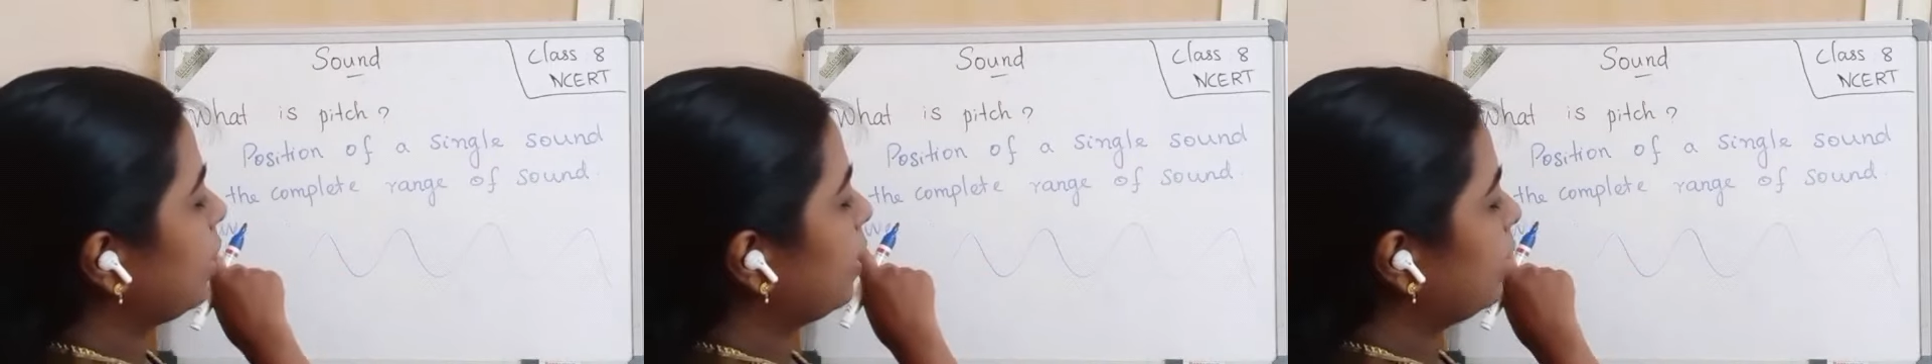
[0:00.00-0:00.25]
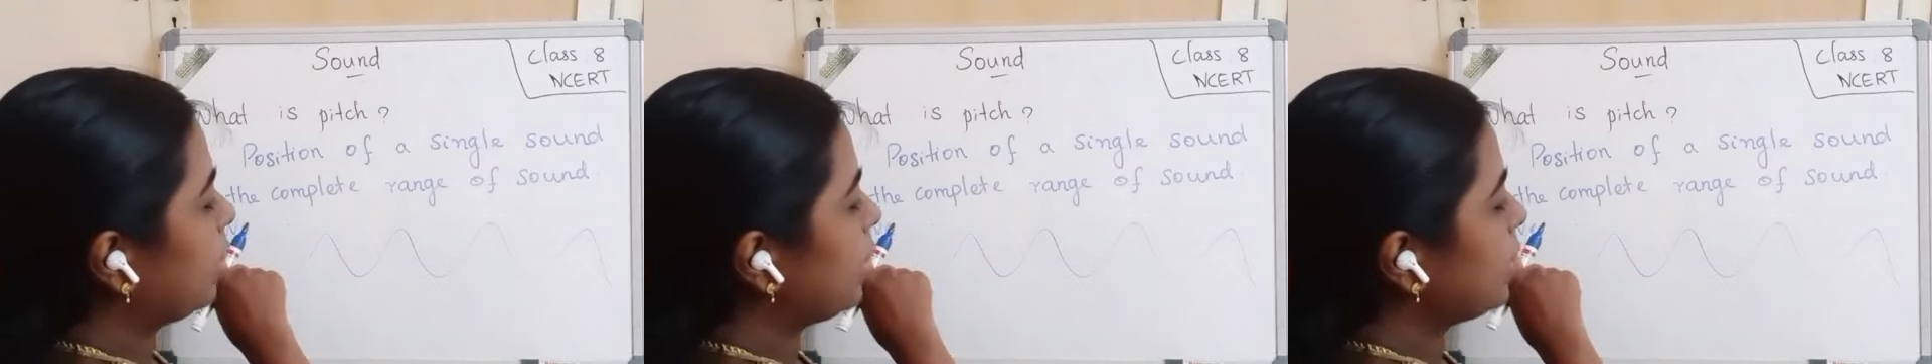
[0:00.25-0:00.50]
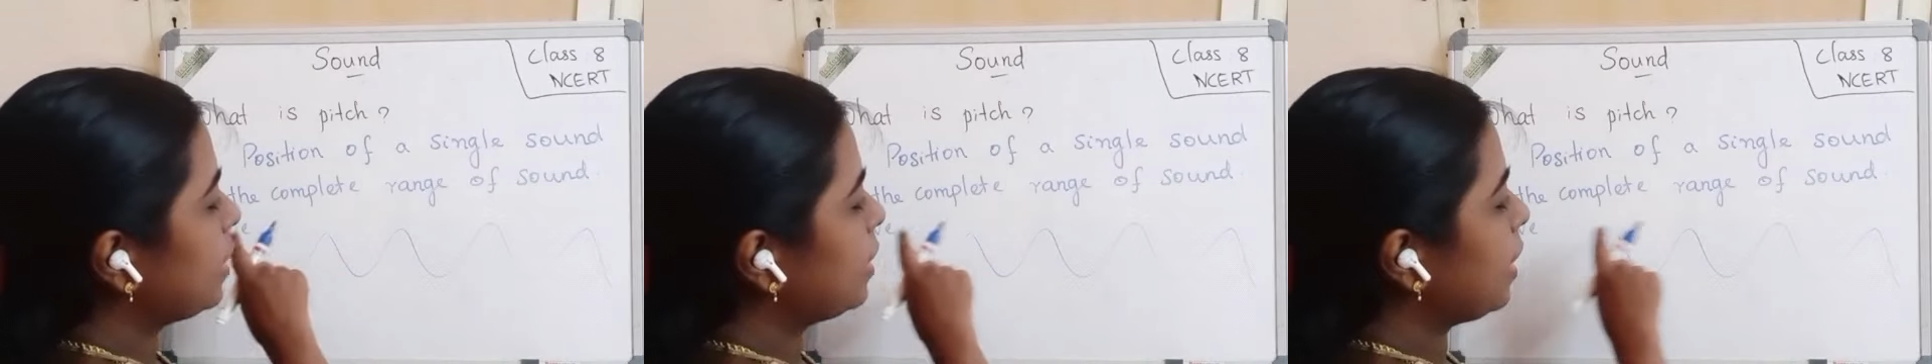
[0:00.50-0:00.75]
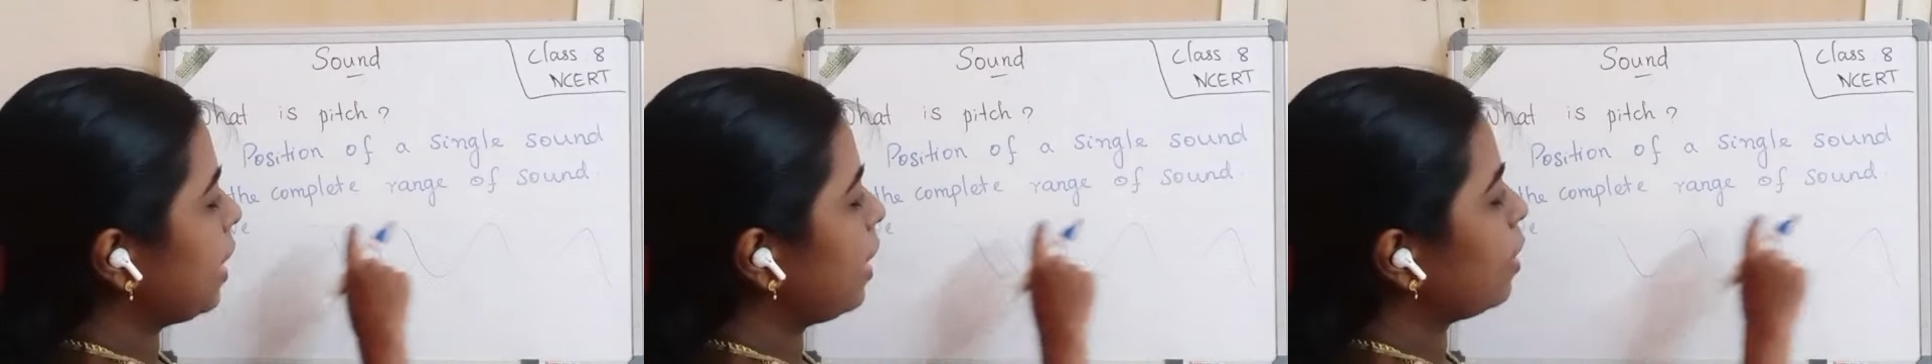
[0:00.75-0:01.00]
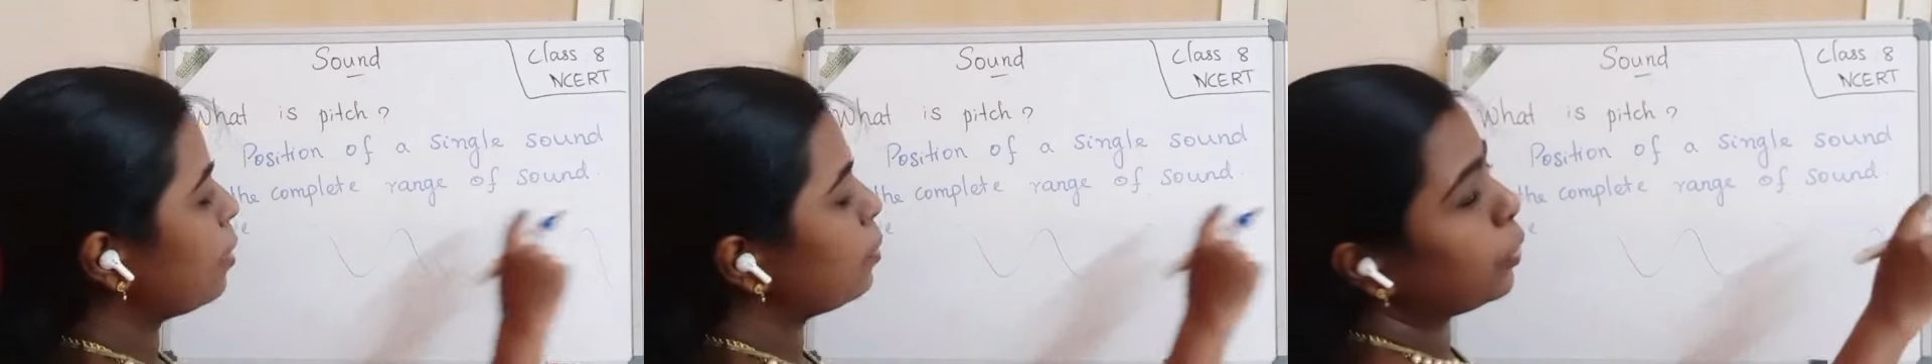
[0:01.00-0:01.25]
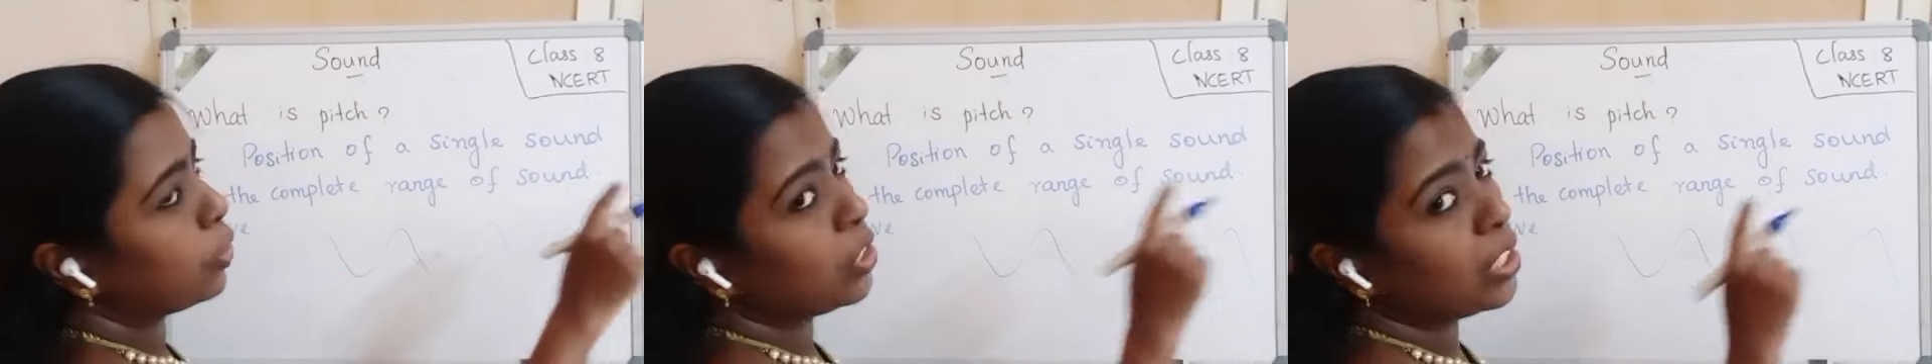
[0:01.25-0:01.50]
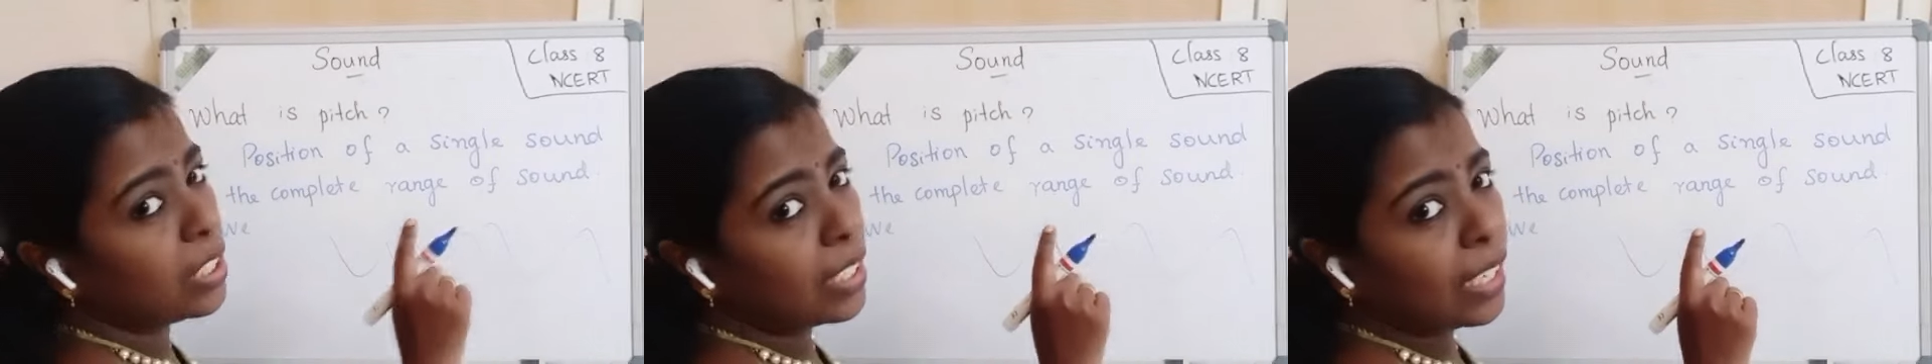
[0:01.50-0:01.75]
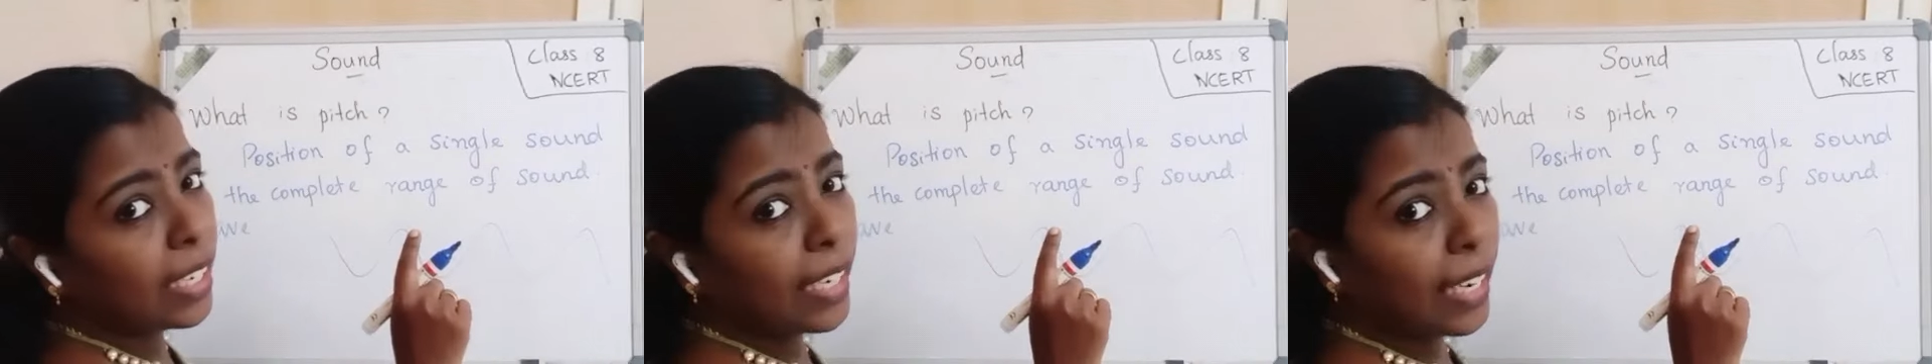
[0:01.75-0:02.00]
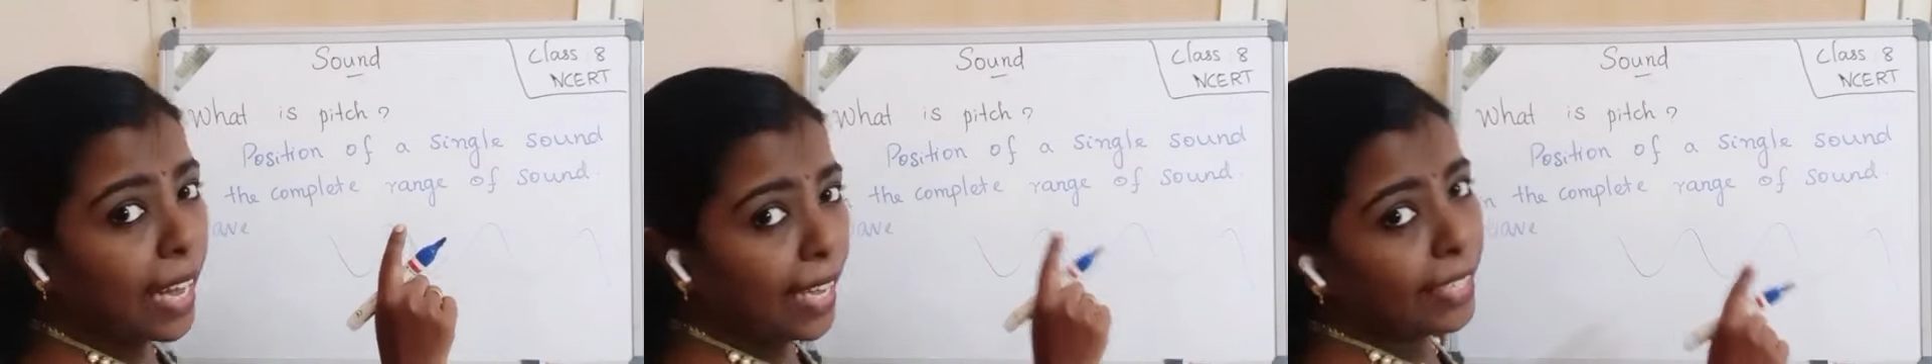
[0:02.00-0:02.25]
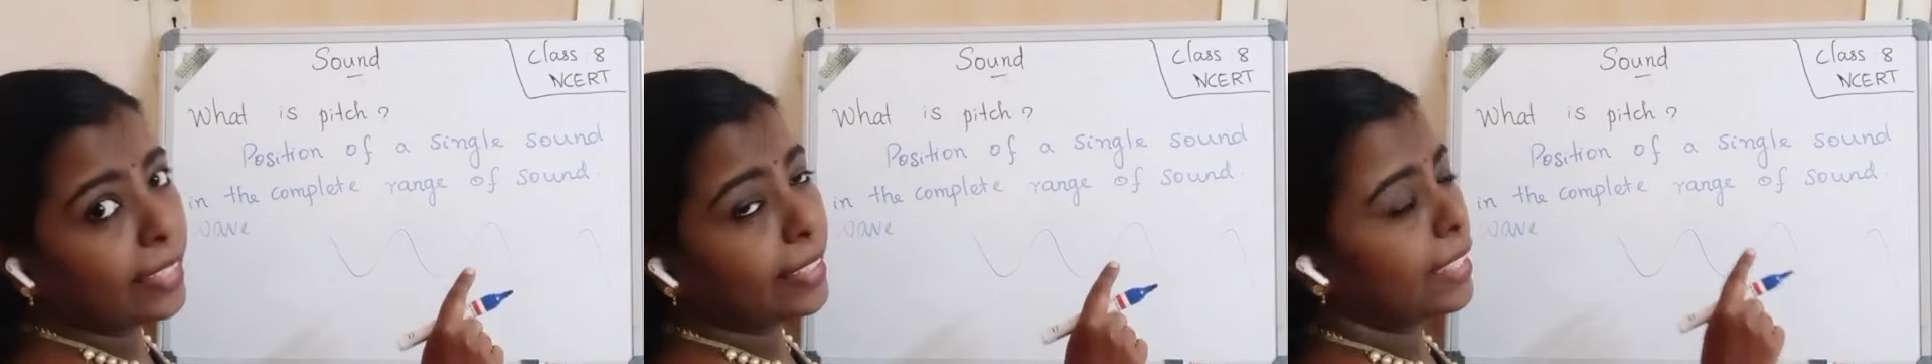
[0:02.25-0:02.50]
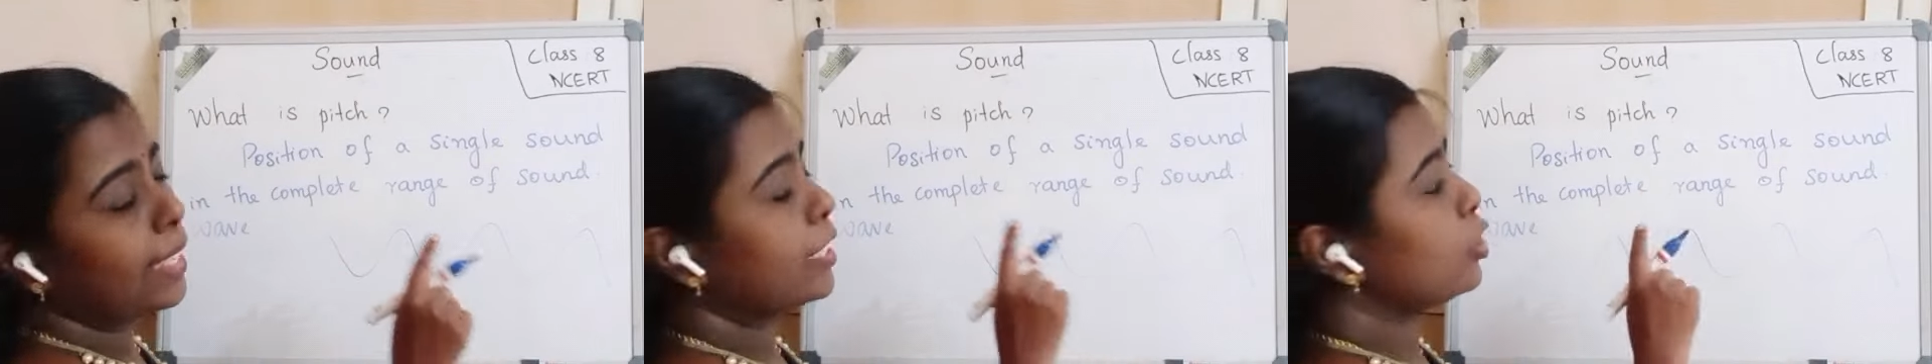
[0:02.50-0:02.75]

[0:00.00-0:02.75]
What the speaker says: in the same position line. That